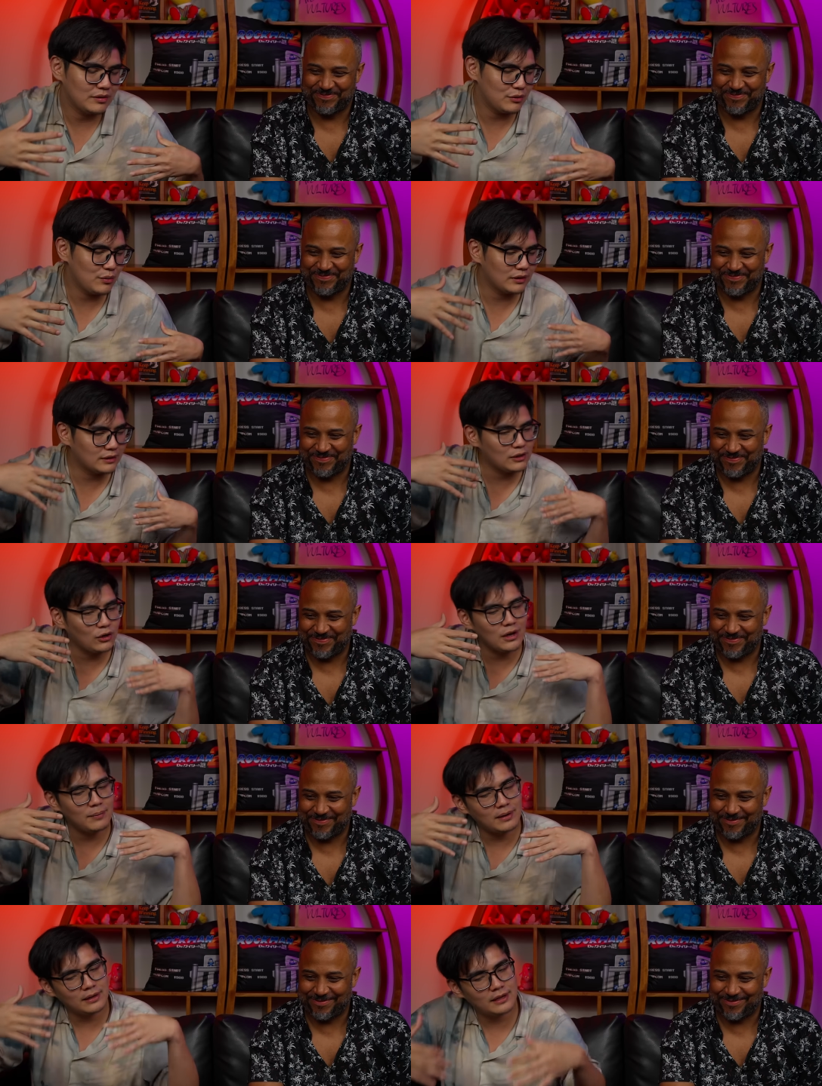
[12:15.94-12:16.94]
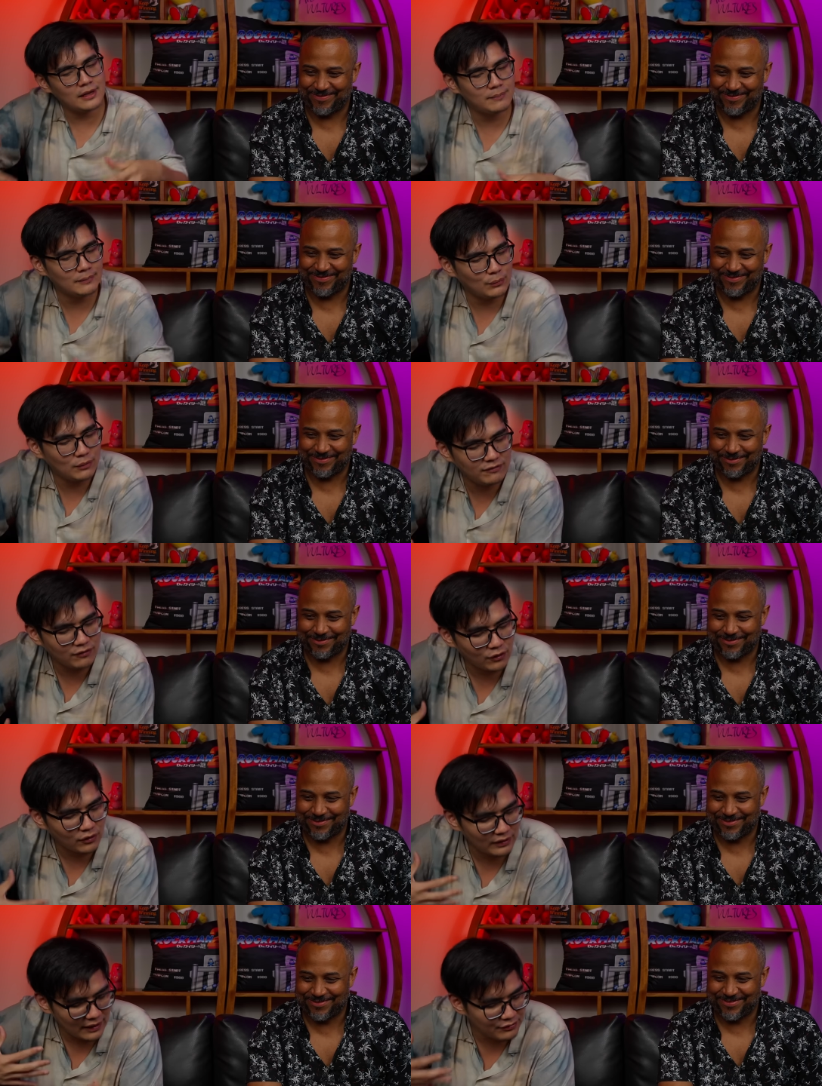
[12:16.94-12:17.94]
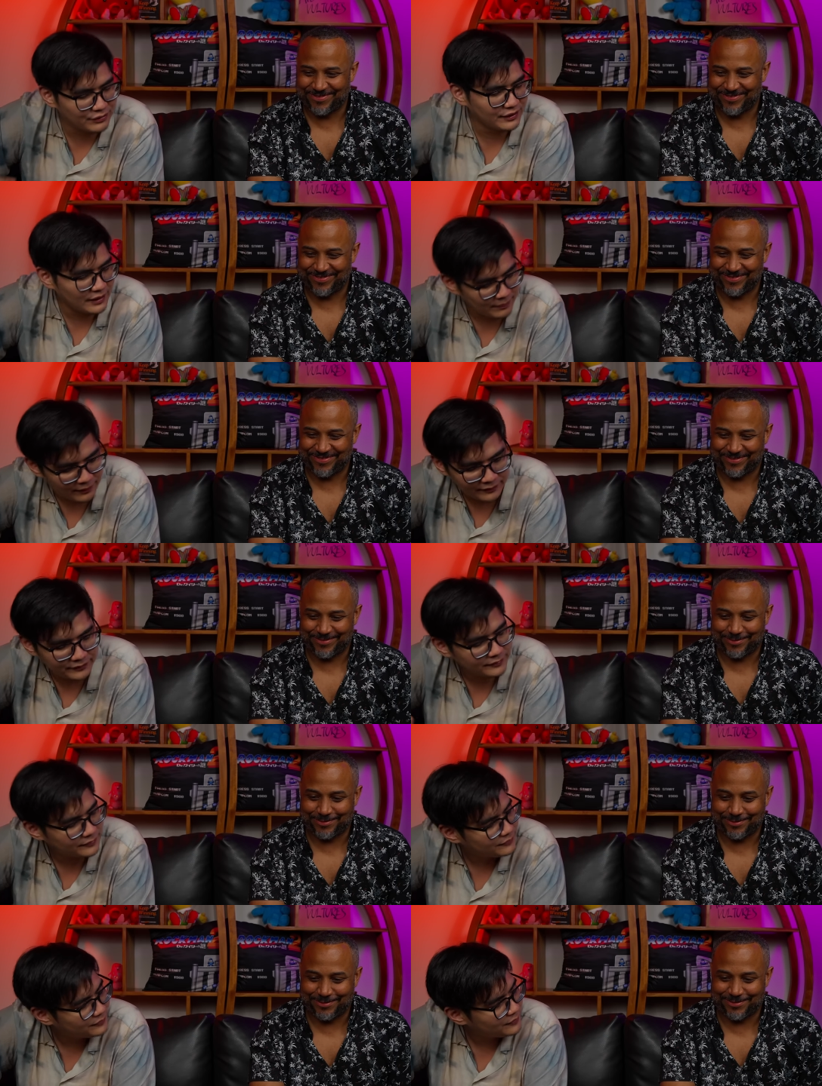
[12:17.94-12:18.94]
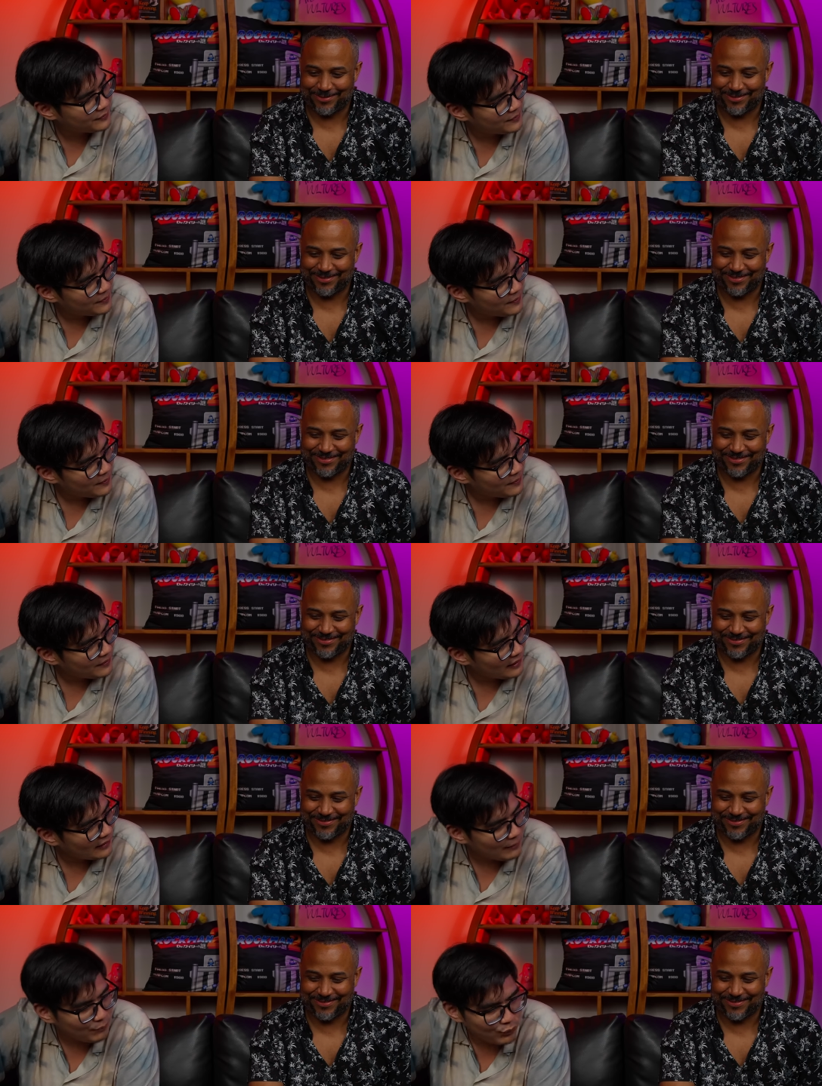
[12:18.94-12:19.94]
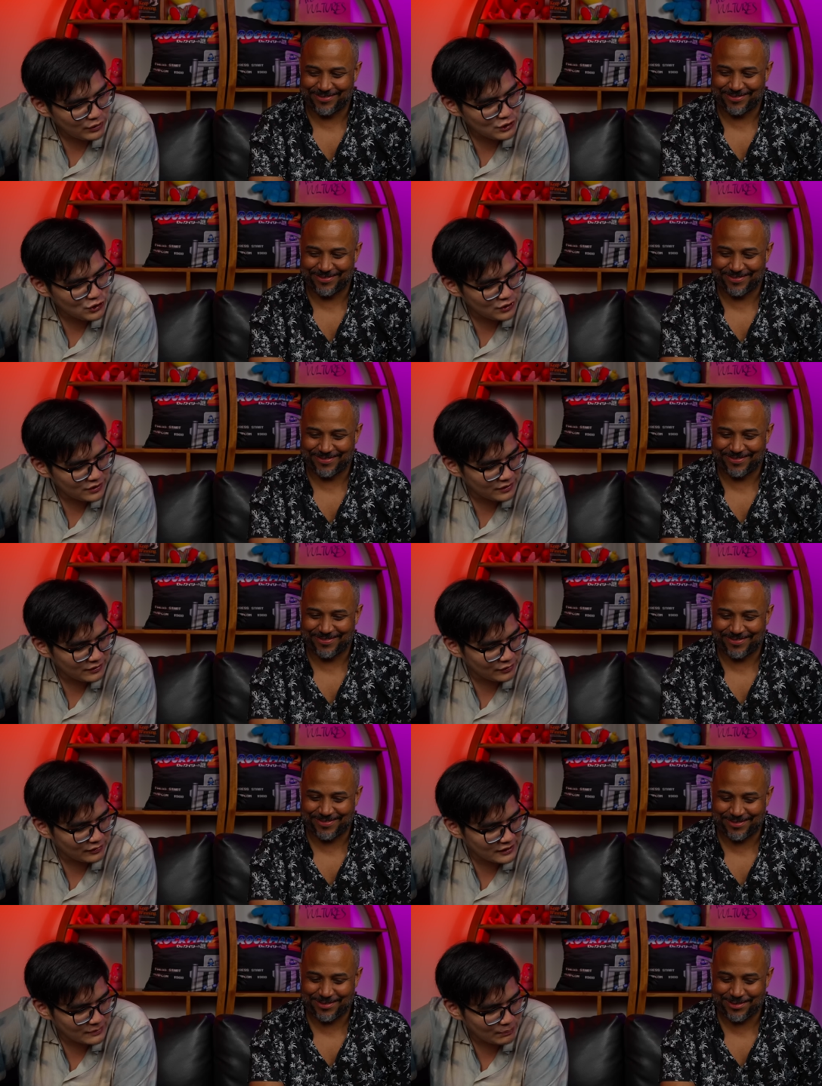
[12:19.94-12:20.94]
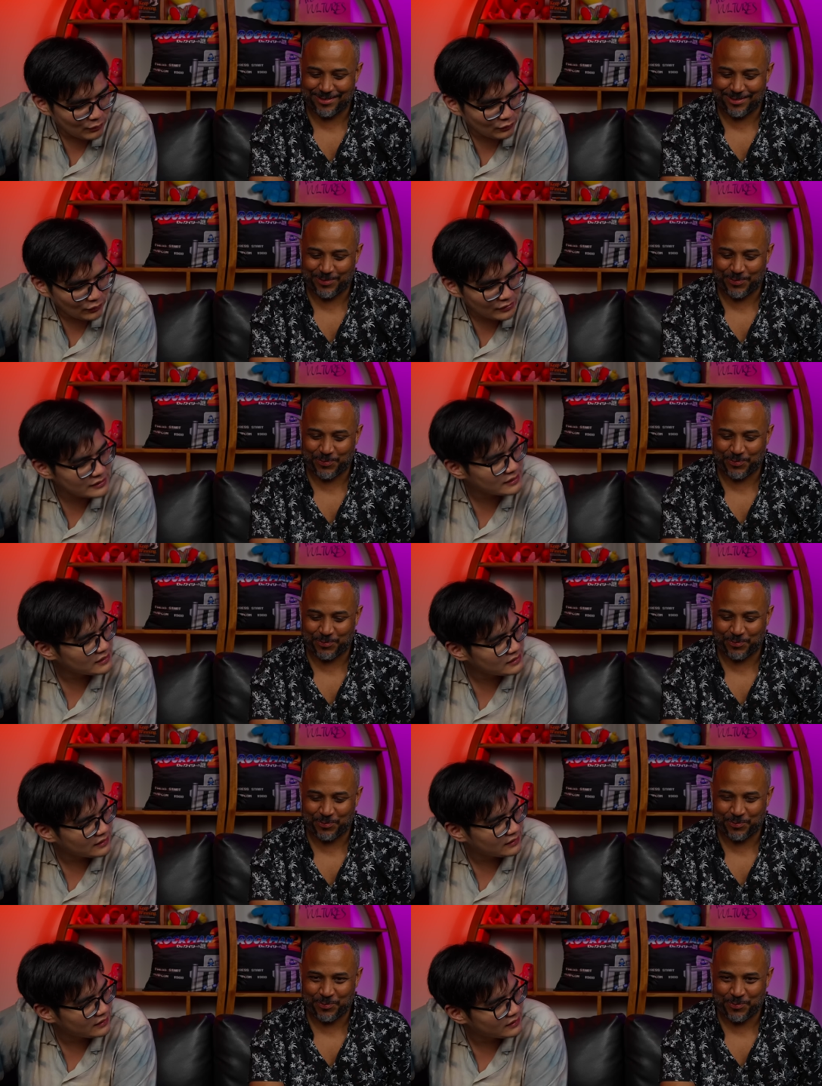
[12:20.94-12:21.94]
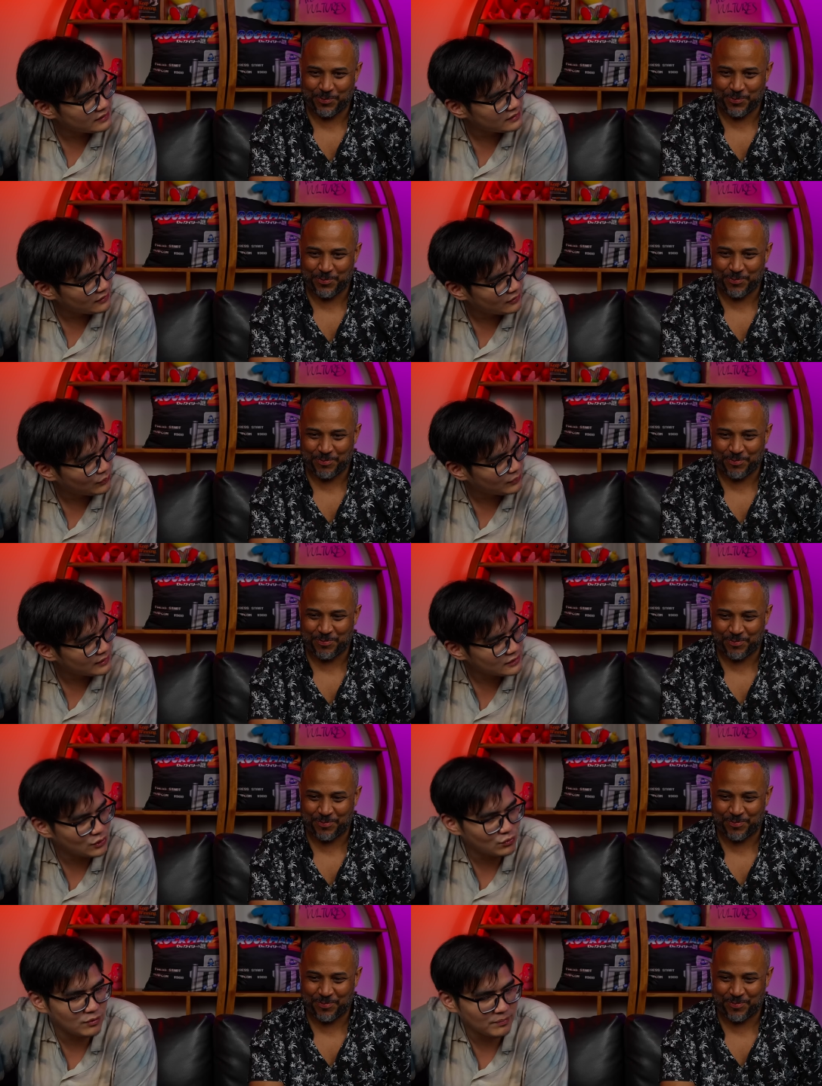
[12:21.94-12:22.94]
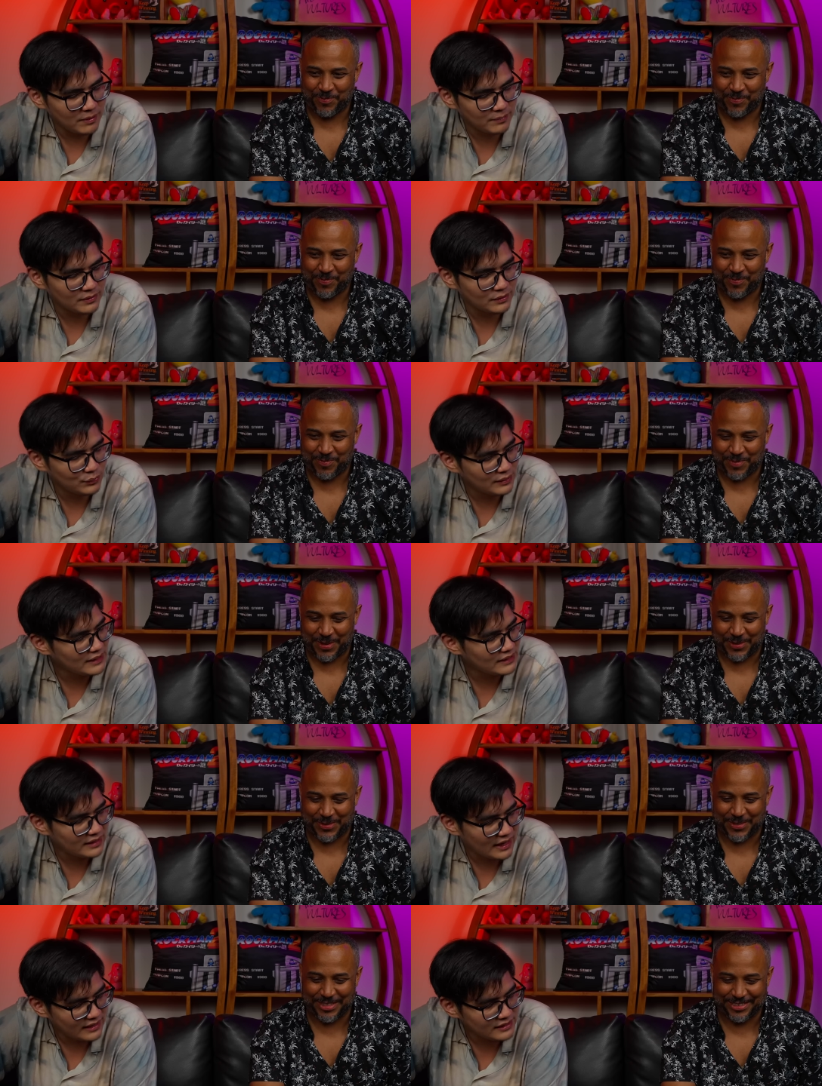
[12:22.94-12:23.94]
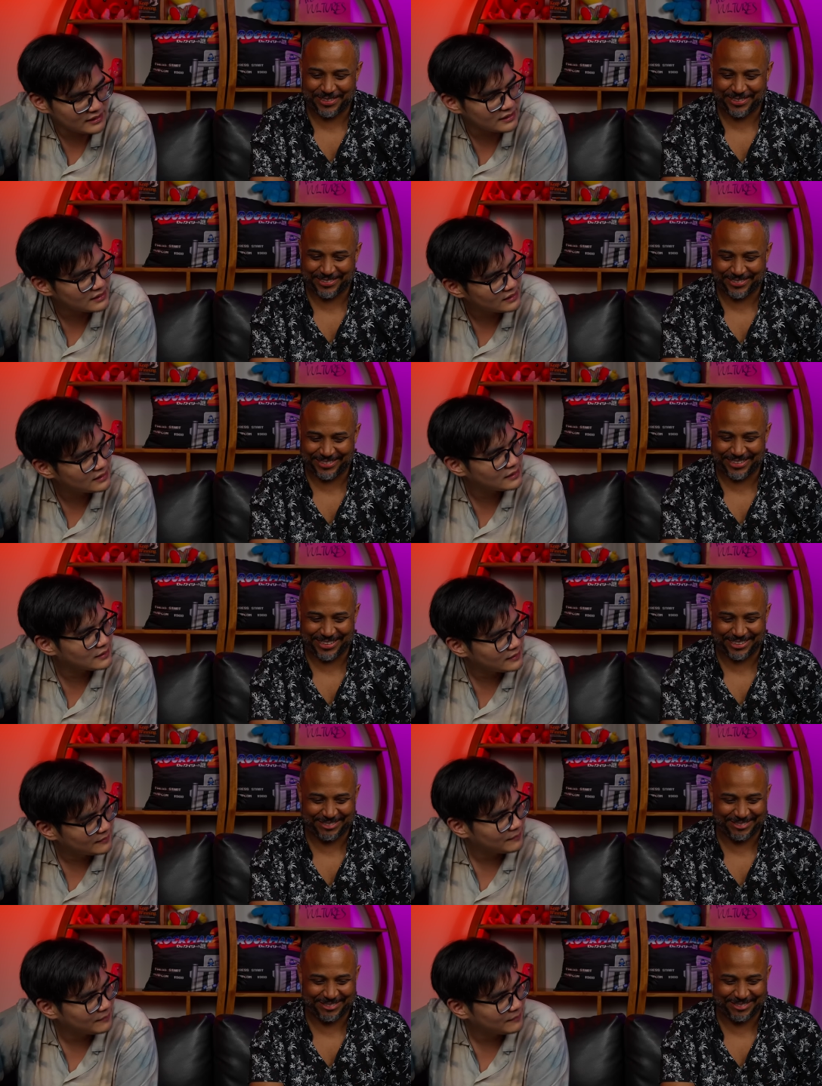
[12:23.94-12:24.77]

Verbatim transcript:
Speaker 1: we are talking about a game that we forgot everything about. And I'm pretty sure, you know, there's more nonsense than this. You know, we just don't remember. We need tests. Okay.